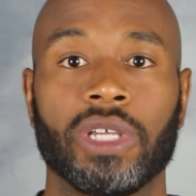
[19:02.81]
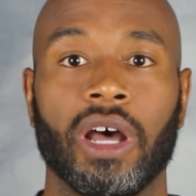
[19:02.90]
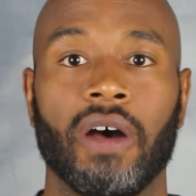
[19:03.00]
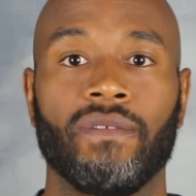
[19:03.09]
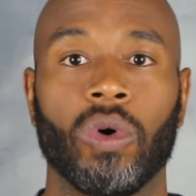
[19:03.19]

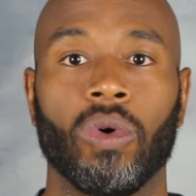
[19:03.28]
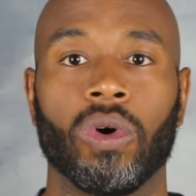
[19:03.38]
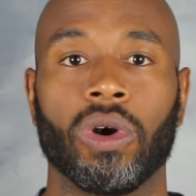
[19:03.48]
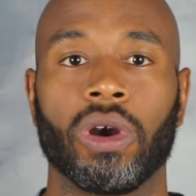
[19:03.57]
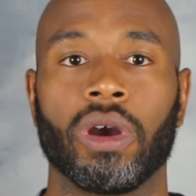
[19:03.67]
of
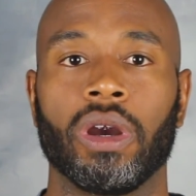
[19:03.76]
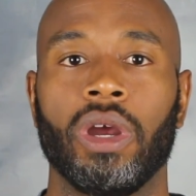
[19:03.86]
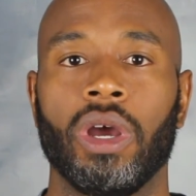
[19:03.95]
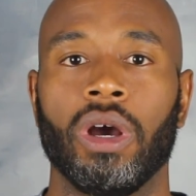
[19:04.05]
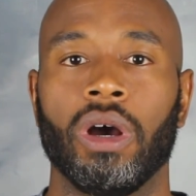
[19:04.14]
or
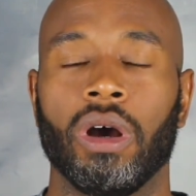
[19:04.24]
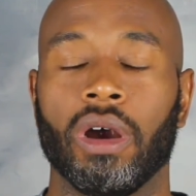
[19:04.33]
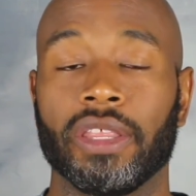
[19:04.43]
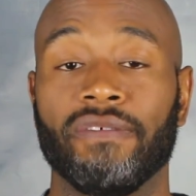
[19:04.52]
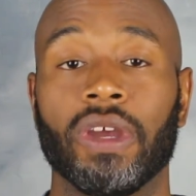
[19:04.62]

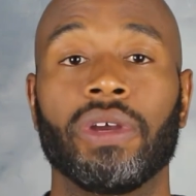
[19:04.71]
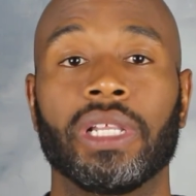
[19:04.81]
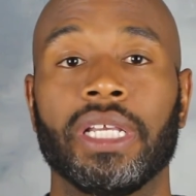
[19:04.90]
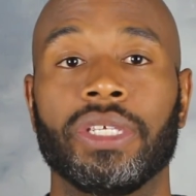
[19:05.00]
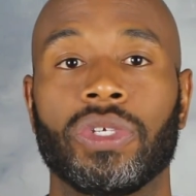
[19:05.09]
are at the very
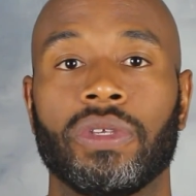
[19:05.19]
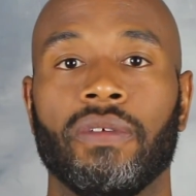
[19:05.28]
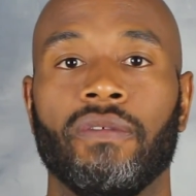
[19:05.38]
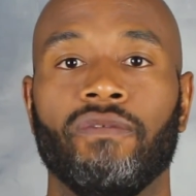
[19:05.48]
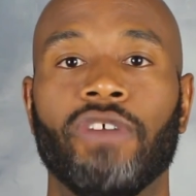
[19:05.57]
least
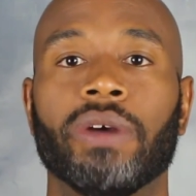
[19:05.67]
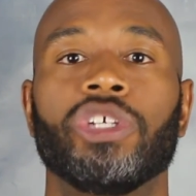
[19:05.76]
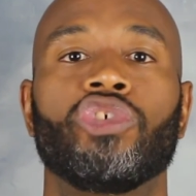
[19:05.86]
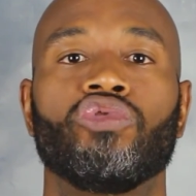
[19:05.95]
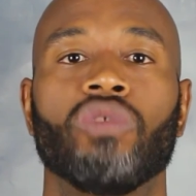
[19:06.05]
very
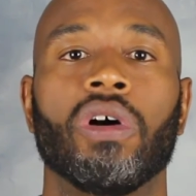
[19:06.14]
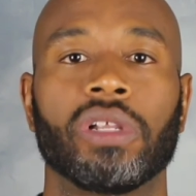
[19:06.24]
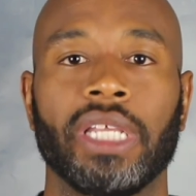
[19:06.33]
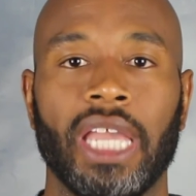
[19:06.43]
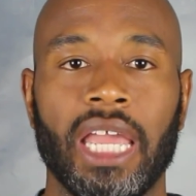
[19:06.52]

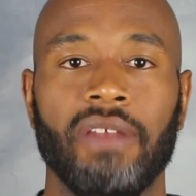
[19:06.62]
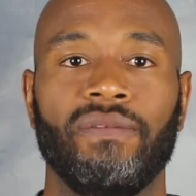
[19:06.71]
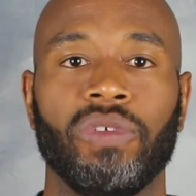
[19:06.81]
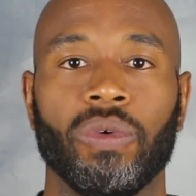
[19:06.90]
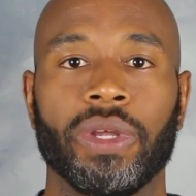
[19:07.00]
strongly
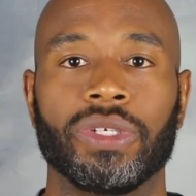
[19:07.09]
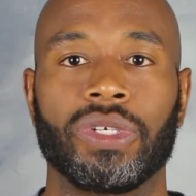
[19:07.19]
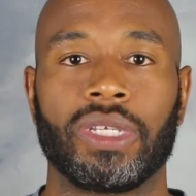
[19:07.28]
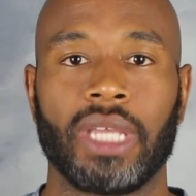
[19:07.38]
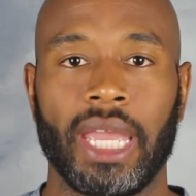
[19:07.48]

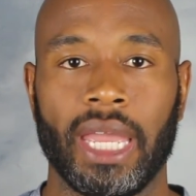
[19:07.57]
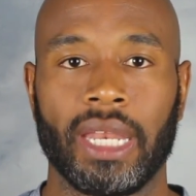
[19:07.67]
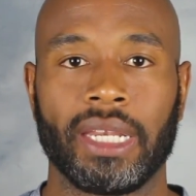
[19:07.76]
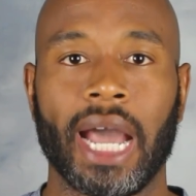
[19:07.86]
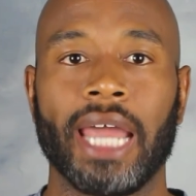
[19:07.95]
influenced
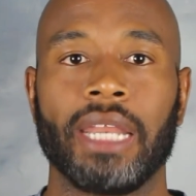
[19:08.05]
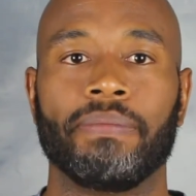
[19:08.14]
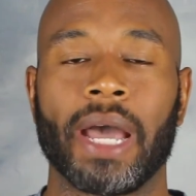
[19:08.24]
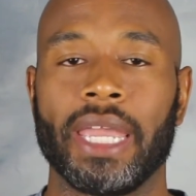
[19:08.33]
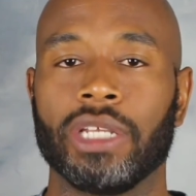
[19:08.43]
and guided
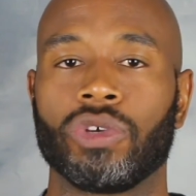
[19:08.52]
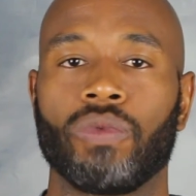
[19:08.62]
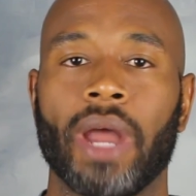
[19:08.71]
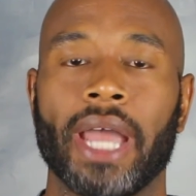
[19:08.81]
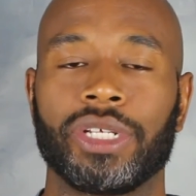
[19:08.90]
by
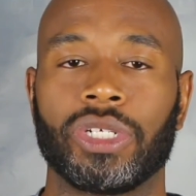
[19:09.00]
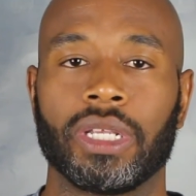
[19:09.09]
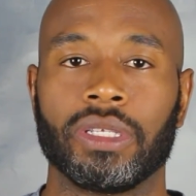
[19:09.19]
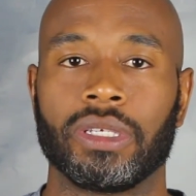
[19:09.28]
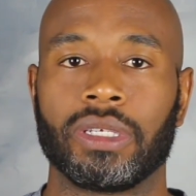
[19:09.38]

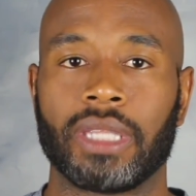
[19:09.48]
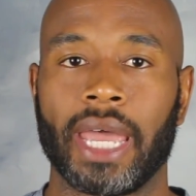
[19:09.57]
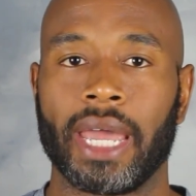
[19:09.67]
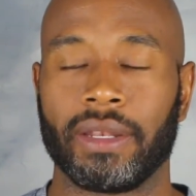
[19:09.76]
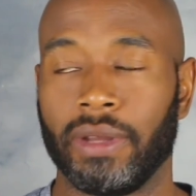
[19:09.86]
interactions
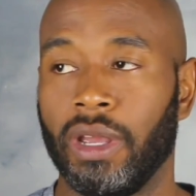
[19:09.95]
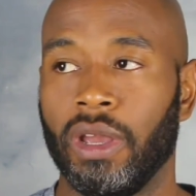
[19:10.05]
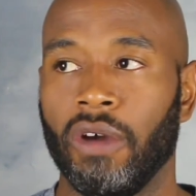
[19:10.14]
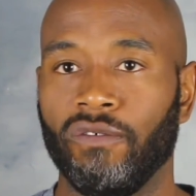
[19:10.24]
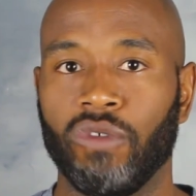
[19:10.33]
that
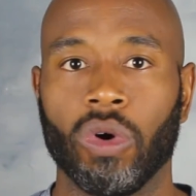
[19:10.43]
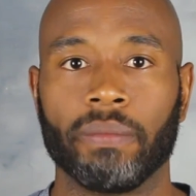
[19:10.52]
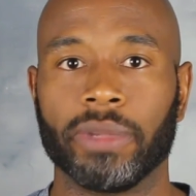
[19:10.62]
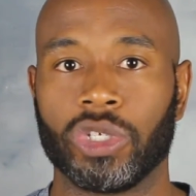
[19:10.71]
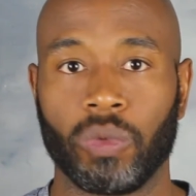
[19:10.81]

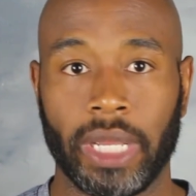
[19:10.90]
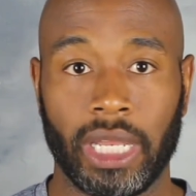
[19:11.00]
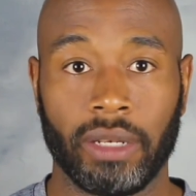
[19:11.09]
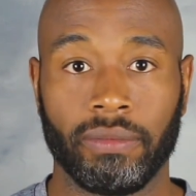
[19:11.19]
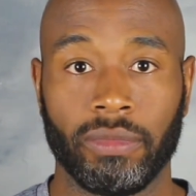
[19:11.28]
form
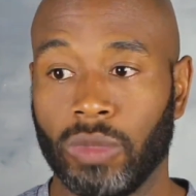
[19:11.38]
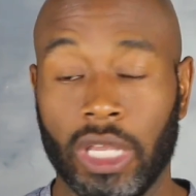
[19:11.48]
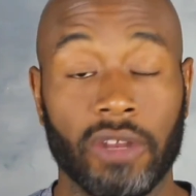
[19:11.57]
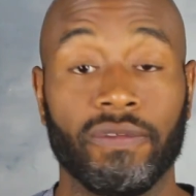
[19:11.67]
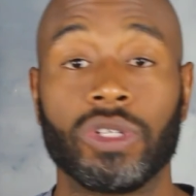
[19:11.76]
between
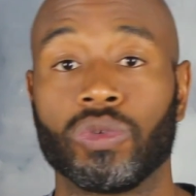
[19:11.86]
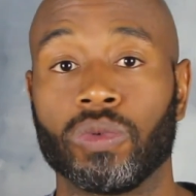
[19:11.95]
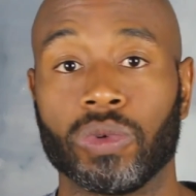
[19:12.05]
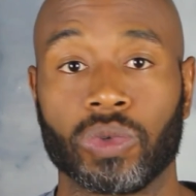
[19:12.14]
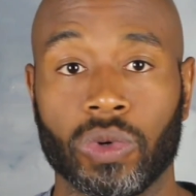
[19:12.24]

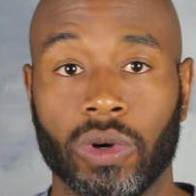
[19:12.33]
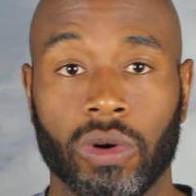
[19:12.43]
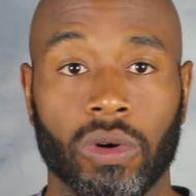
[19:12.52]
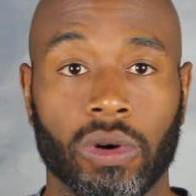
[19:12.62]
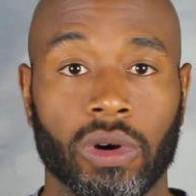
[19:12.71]
individuals
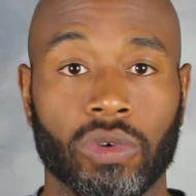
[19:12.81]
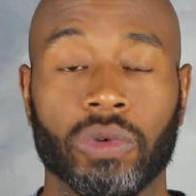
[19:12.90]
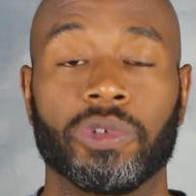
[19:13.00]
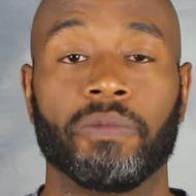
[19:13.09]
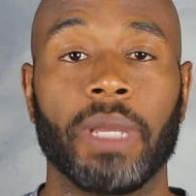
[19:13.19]
or
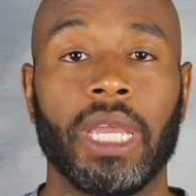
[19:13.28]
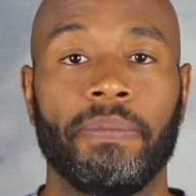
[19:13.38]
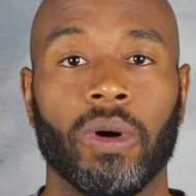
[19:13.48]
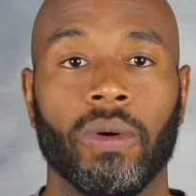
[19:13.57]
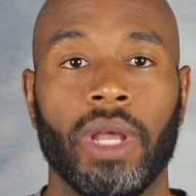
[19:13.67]
groups of
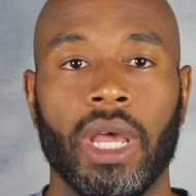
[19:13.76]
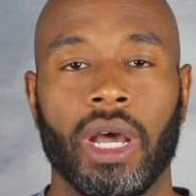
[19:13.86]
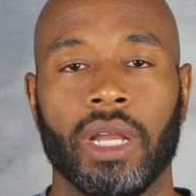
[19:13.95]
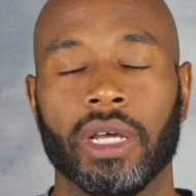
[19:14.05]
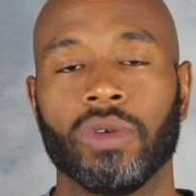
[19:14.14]
people.
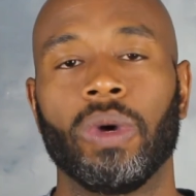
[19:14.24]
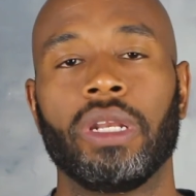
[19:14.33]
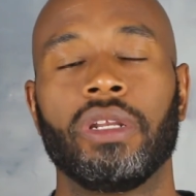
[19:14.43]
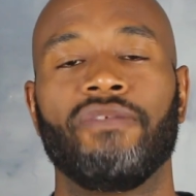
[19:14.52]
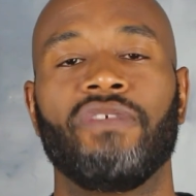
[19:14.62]
Another way
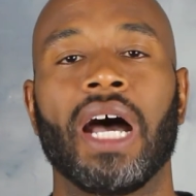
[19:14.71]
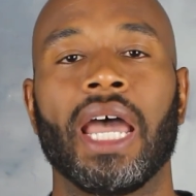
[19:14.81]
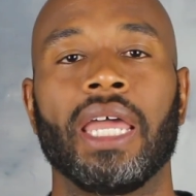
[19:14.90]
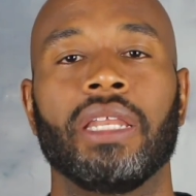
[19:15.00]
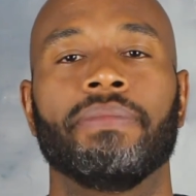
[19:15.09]
to
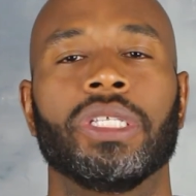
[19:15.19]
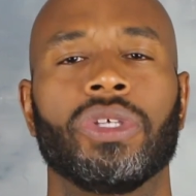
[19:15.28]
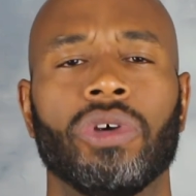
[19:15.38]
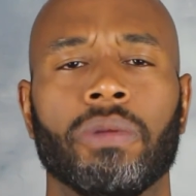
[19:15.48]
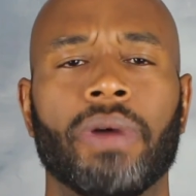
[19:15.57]
define
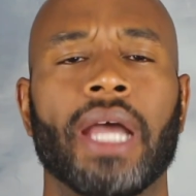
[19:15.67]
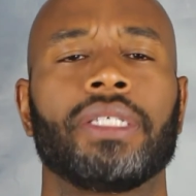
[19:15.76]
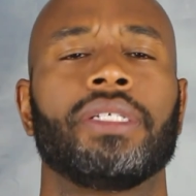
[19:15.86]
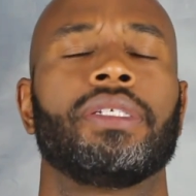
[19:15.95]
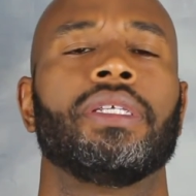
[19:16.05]
material
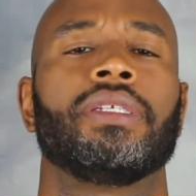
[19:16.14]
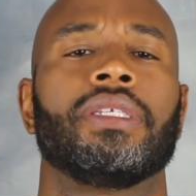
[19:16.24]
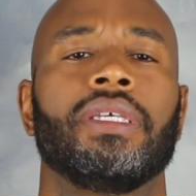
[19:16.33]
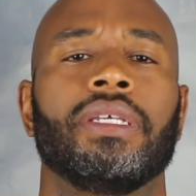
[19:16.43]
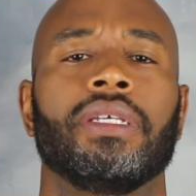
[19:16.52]

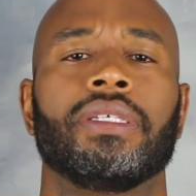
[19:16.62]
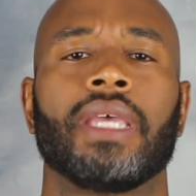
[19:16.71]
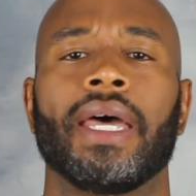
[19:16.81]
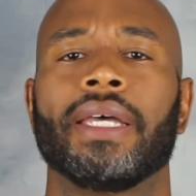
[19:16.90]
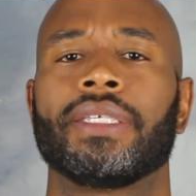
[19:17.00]
practices is
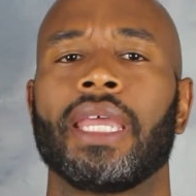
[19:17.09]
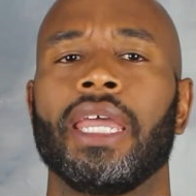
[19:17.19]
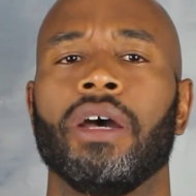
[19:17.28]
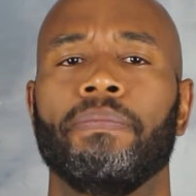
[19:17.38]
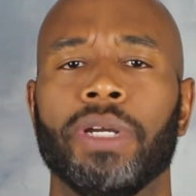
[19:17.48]
as a
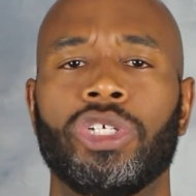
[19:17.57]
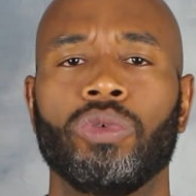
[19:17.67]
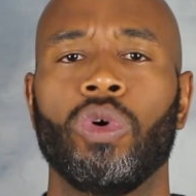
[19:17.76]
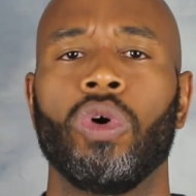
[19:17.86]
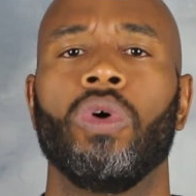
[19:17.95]

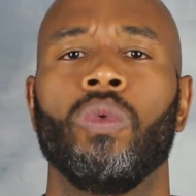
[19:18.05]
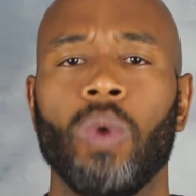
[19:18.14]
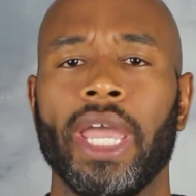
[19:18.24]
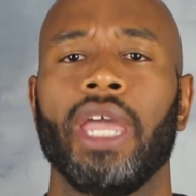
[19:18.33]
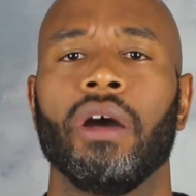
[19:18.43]
habitual
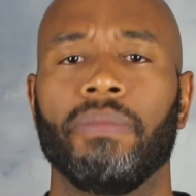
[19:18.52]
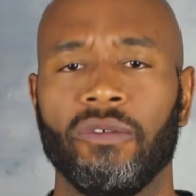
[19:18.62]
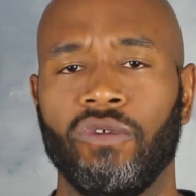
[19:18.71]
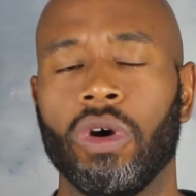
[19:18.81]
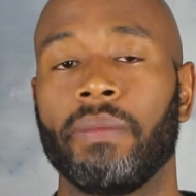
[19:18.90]
way of
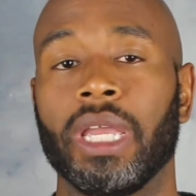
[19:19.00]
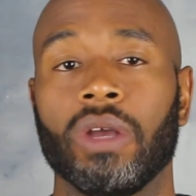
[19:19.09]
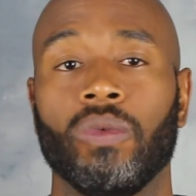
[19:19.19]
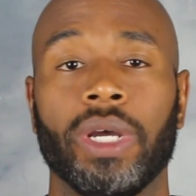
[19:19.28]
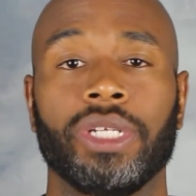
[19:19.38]

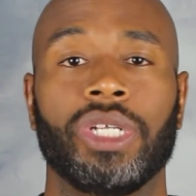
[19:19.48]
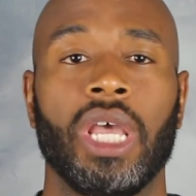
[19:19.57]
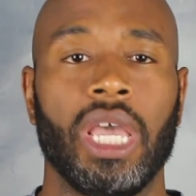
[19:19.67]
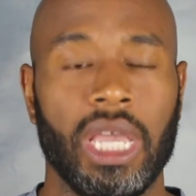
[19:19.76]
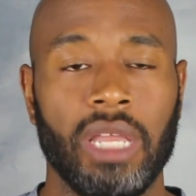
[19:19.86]
performing which
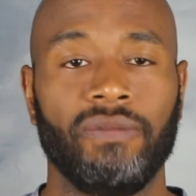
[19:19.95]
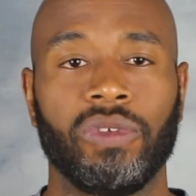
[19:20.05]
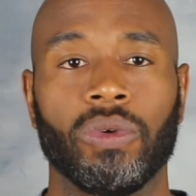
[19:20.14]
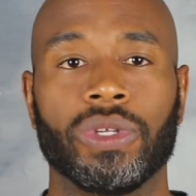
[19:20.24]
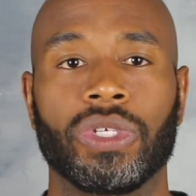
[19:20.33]

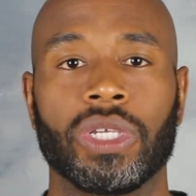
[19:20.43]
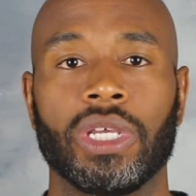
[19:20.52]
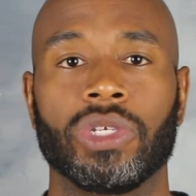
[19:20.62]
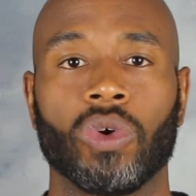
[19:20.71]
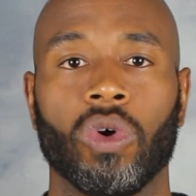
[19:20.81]

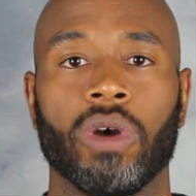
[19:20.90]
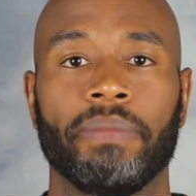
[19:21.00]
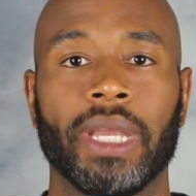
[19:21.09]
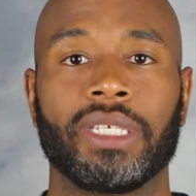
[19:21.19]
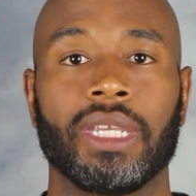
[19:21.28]
influences or
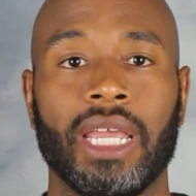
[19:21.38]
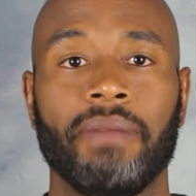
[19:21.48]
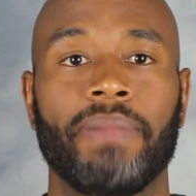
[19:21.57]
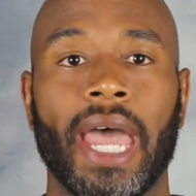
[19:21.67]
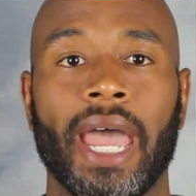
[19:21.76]
makes an
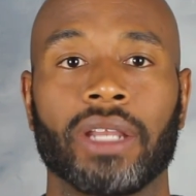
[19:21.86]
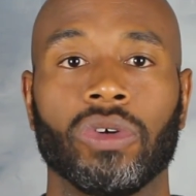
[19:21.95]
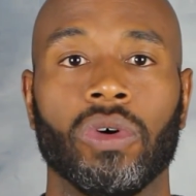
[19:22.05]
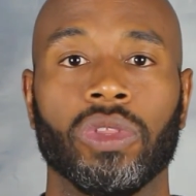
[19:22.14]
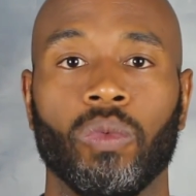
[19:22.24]

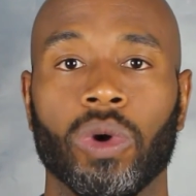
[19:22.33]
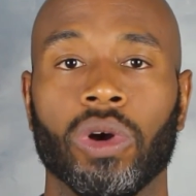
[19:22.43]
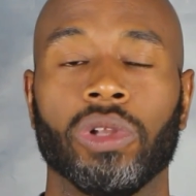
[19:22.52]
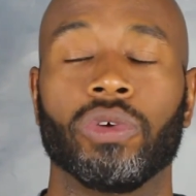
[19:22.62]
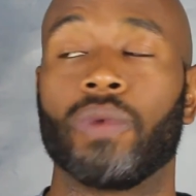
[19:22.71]
impact on the
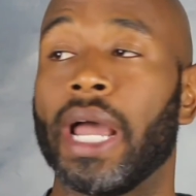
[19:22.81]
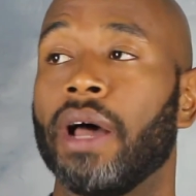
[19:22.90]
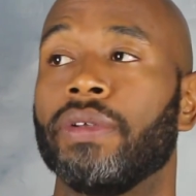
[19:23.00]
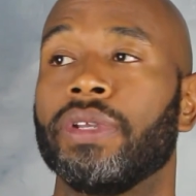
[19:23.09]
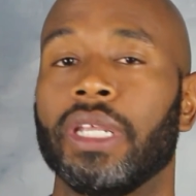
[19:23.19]
world
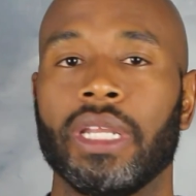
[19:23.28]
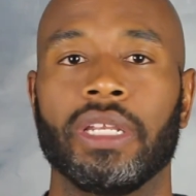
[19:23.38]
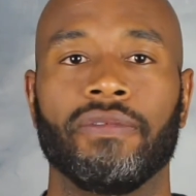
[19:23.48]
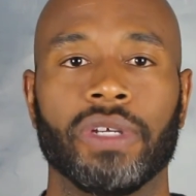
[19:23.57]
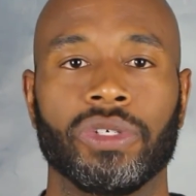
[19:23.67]
around an
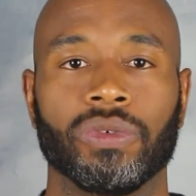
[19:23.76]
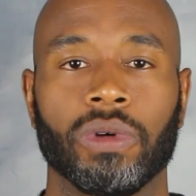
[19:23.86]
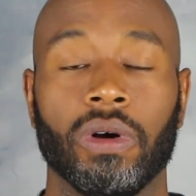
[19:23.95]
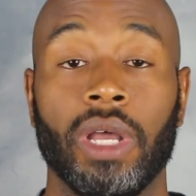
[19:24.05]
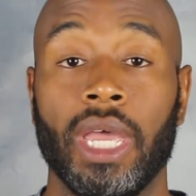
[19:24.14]

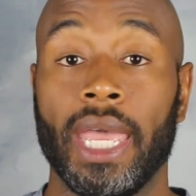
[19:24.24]
individual.